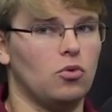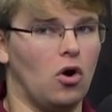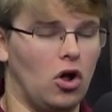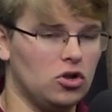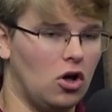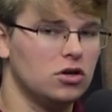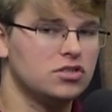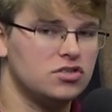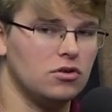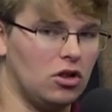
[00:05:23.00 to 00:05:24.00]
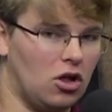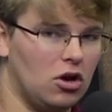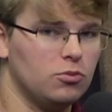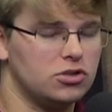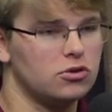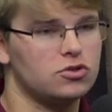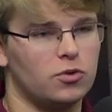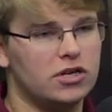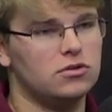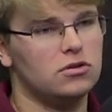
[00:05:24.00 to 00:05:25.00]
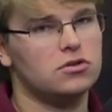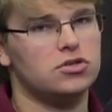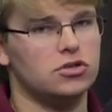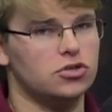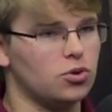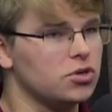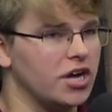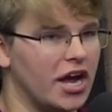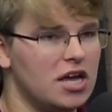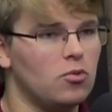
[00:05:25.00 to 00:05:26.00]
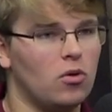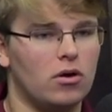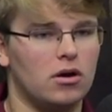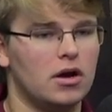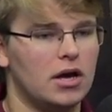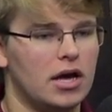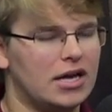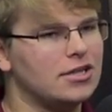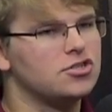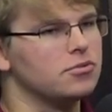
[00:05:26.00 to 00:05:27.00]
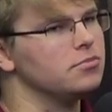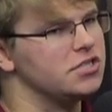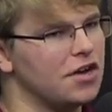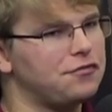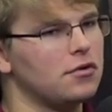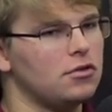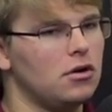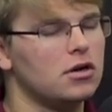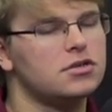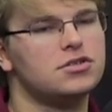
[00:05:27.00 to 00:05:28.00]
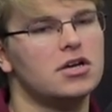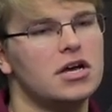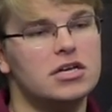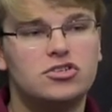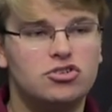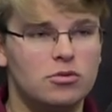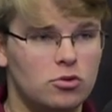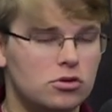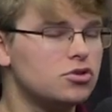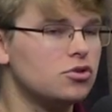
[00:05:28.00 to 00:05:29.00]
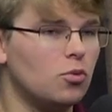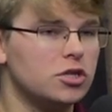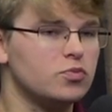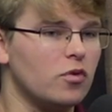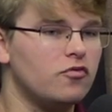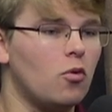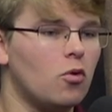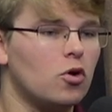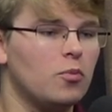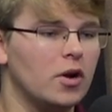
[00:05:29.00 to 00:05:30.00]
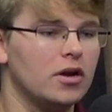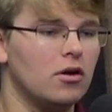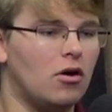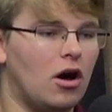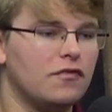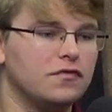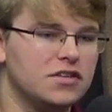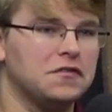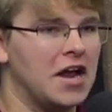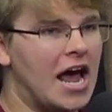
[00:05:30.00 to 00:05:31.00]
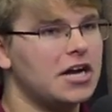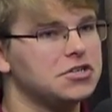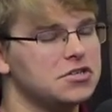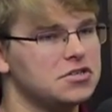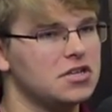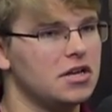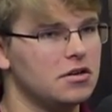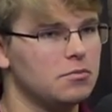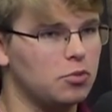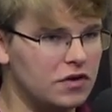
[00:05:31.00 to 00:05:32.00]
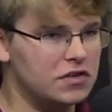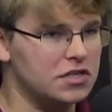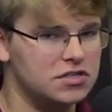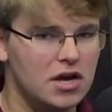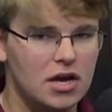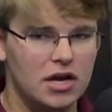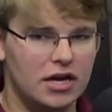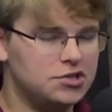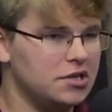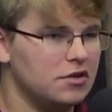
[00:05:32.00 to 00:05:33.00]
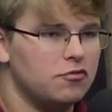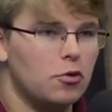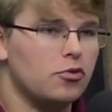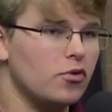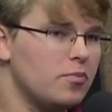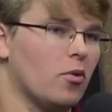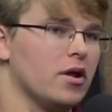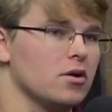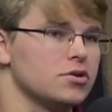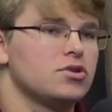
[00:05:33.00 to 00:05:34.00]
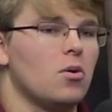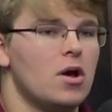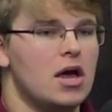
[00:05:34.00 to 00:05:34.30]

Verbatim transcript: along along with those wrinkles, Georgia Amoore got some different looks, similar to the ones before, but off different actions than previous, and she hit four three-pointers. So